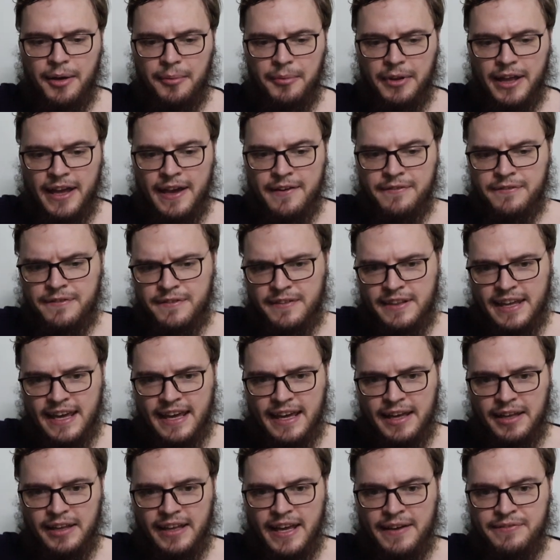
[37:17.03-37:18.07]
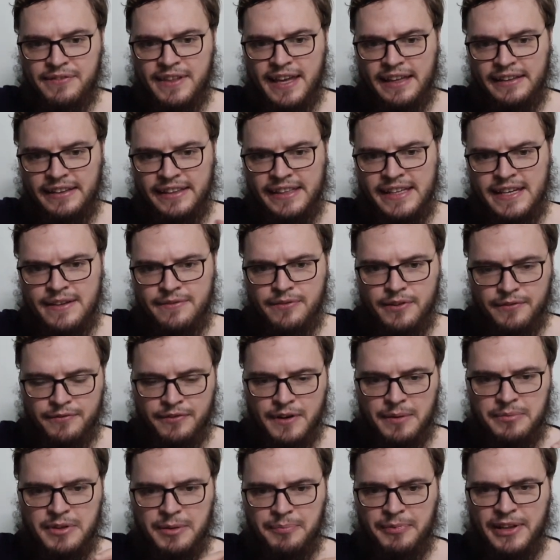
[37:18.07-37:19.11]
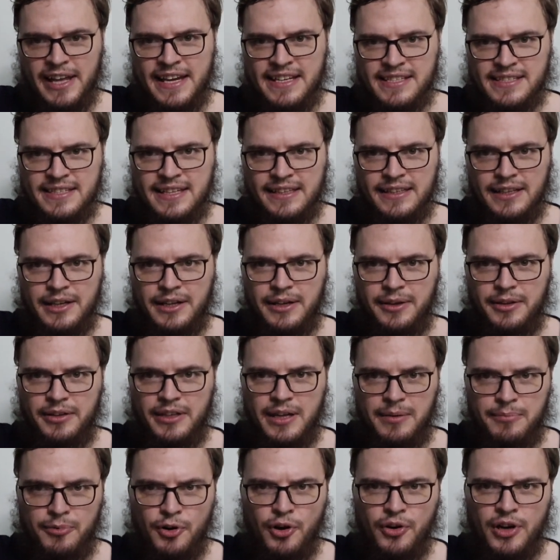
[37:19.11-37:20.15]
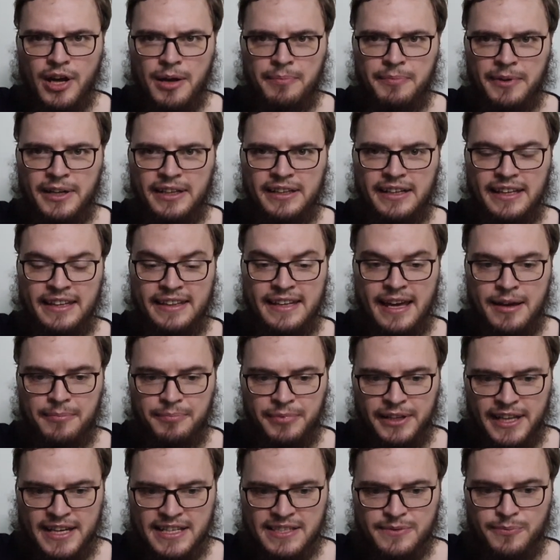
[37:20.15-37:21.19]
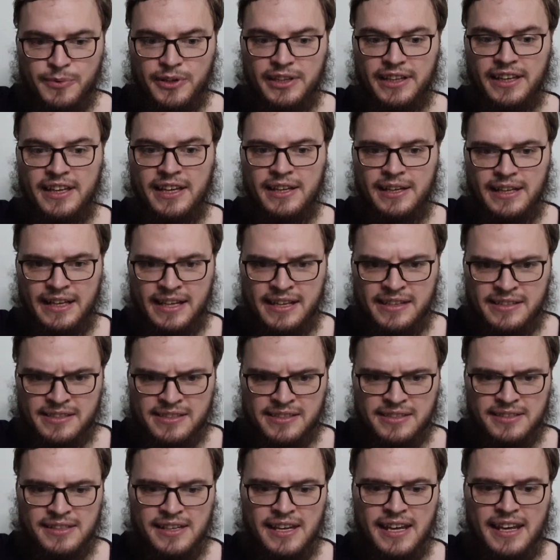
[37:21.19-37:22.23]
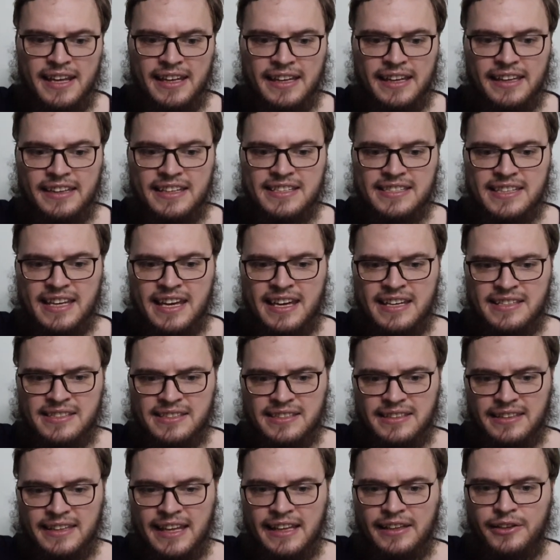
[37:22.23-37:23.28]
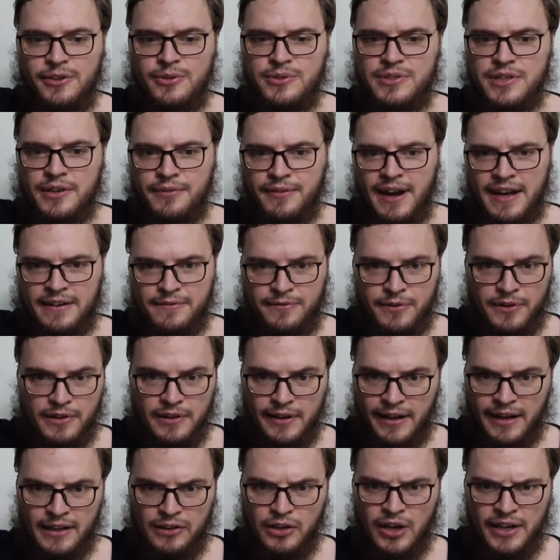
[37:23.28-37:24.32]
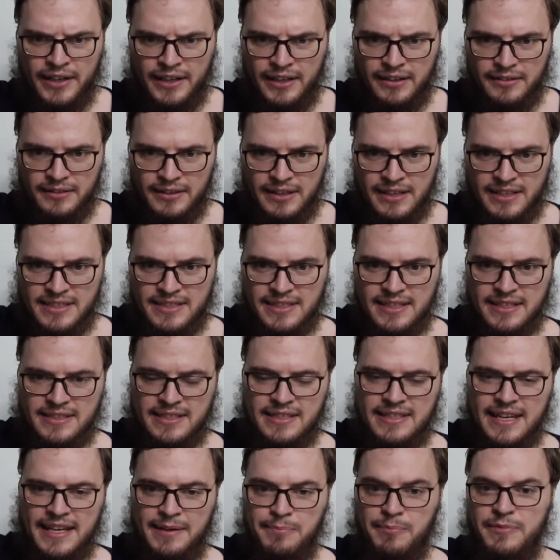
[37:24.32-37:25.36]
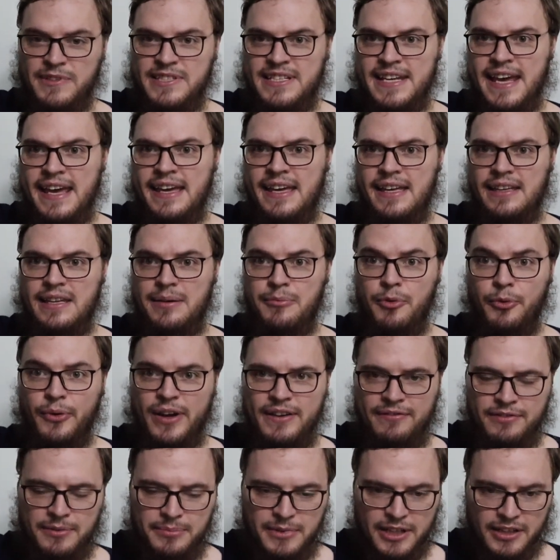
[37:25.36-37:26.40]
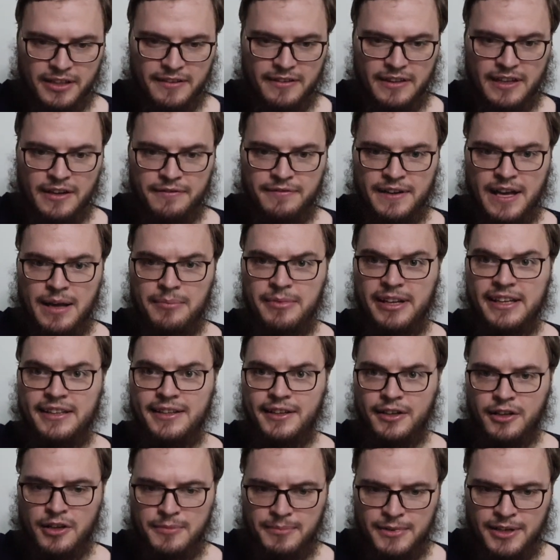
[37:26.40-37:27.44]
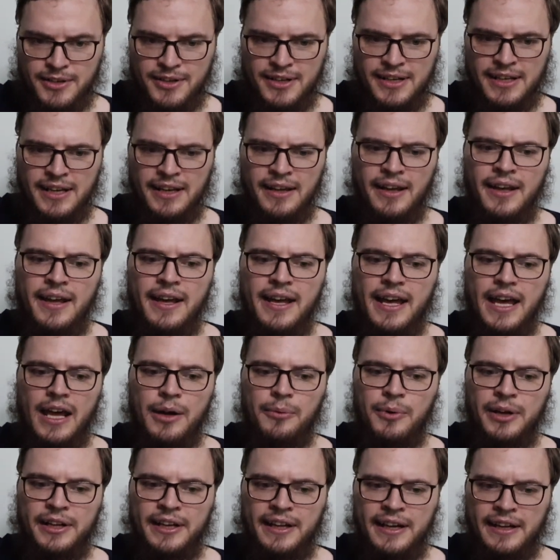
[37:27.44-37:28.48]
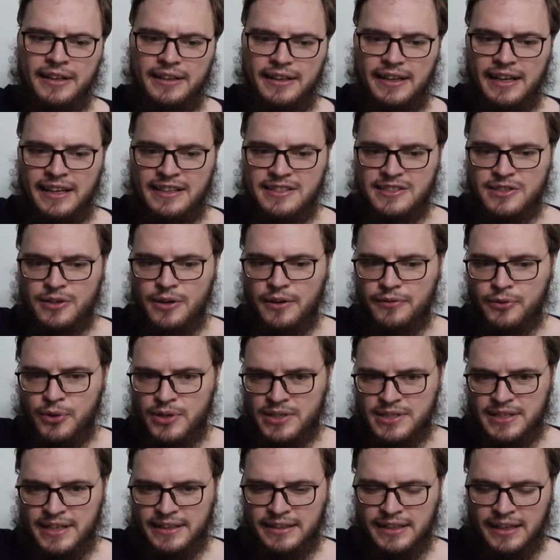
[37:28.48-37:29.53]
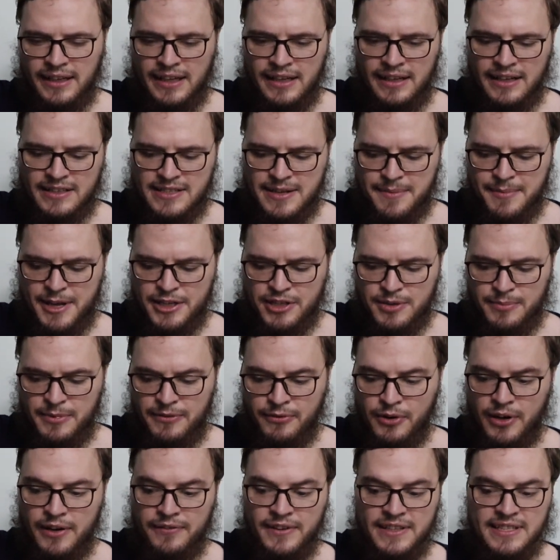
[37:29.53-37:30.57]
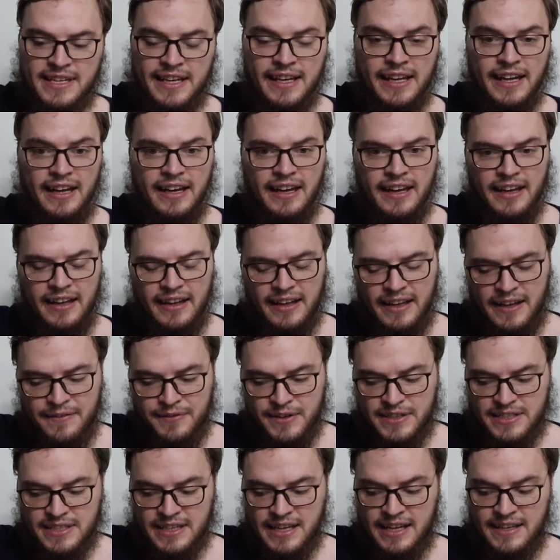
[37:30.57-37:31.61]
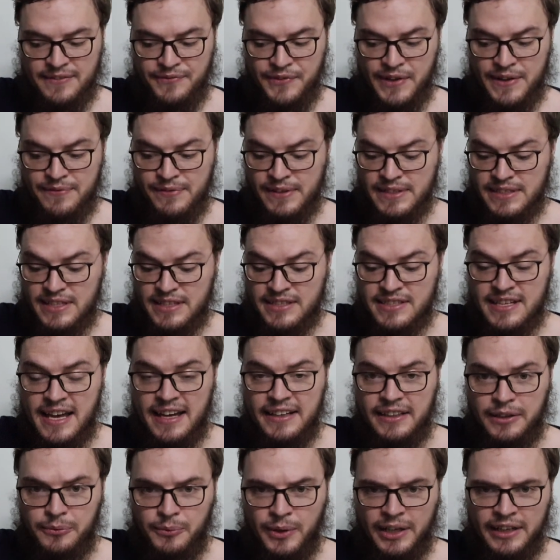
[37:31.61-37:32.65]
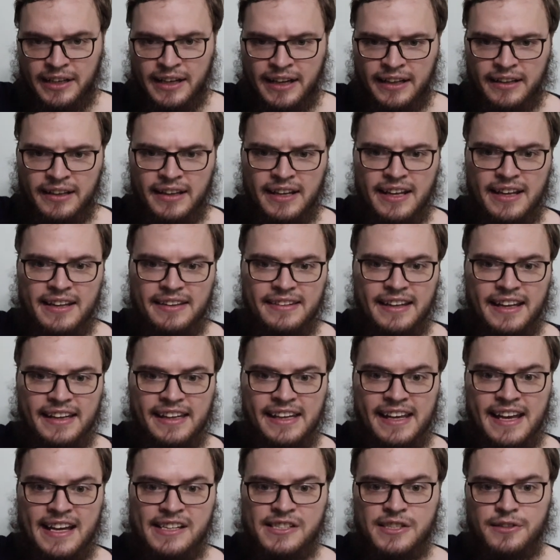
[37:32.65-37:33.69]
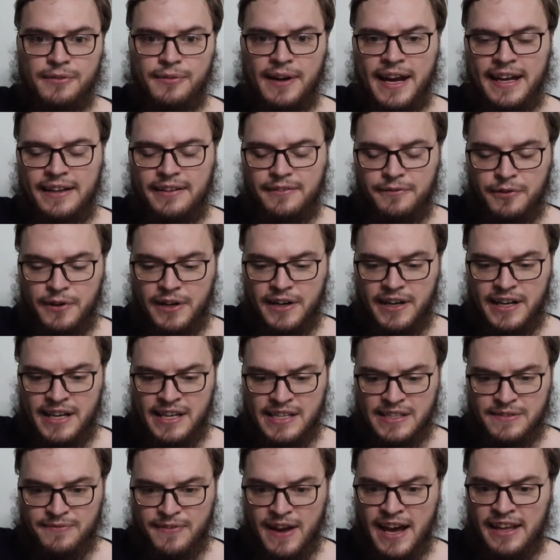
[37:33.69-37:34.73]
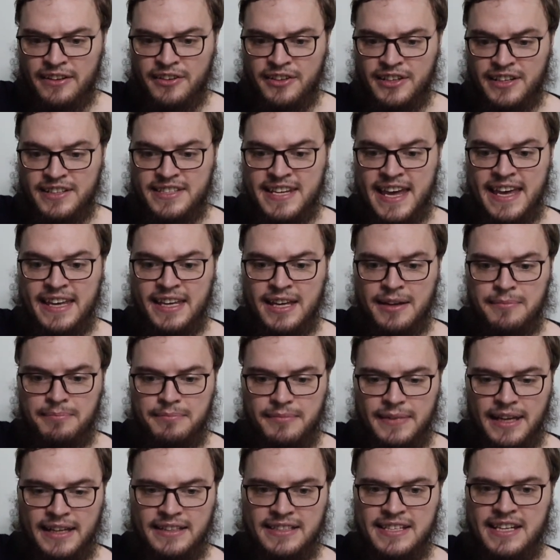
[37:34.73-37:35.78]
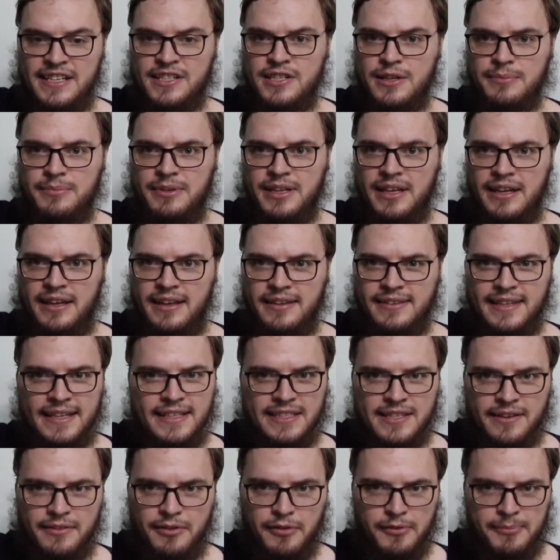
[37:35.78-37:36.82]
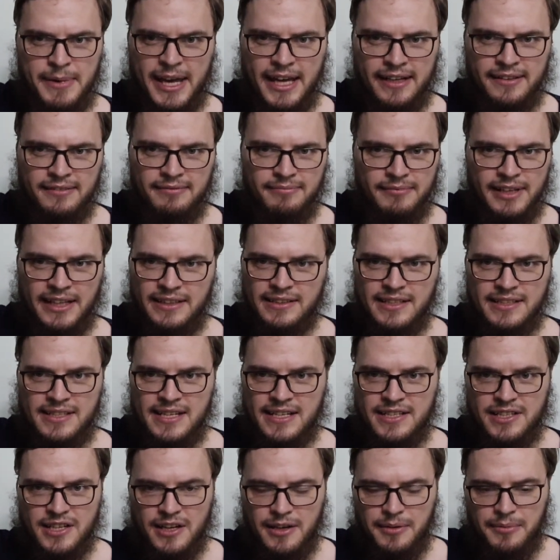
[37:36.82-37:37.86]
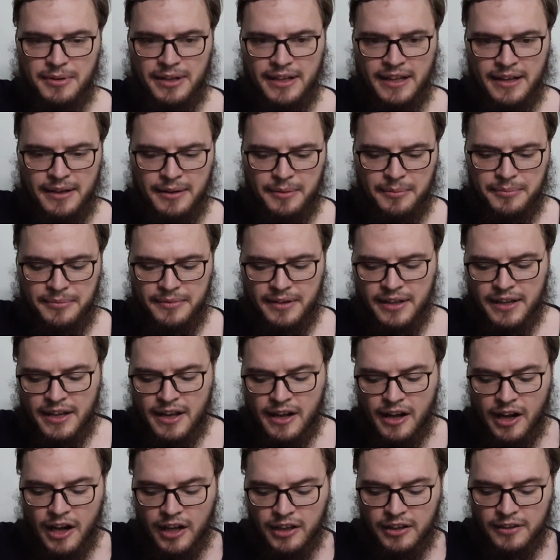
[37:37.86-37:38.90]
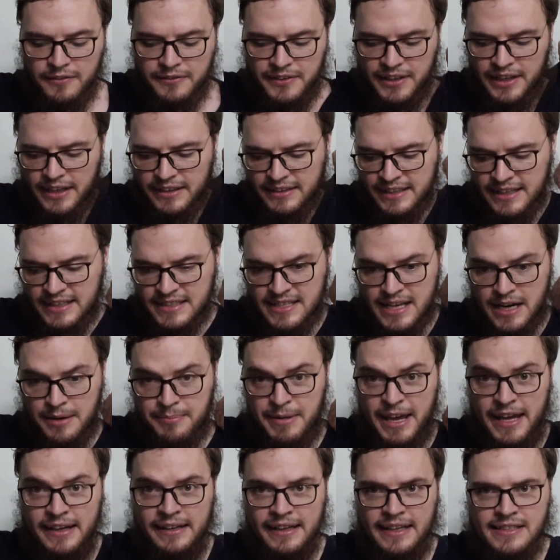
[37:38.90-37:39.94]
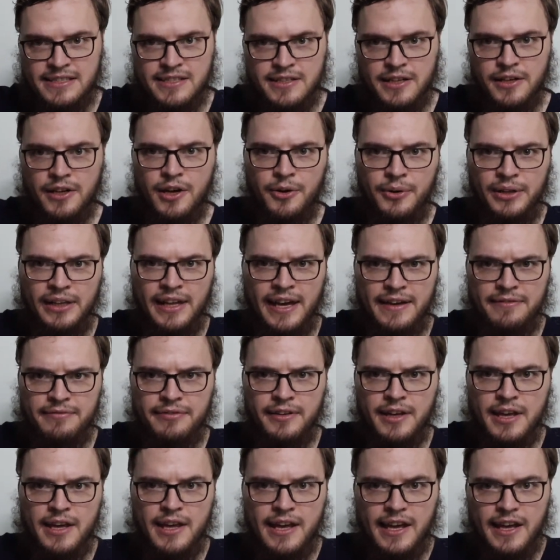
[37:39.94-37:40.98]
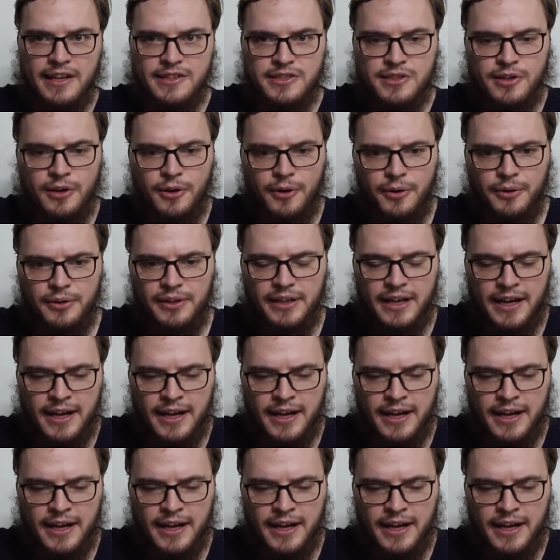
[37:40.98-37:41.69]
If they leave from the place that they broke up in that place where the kid is, in this case they lose their right for the hadana, because this is like taking them away from their family and their community and whatnot. And so of course like the kid, as I mentioned before, if he's a son and whatnot, then he has the right for his father to take him and teach him the things of a man, like to teach him all of the things that a man needs to know in life. And so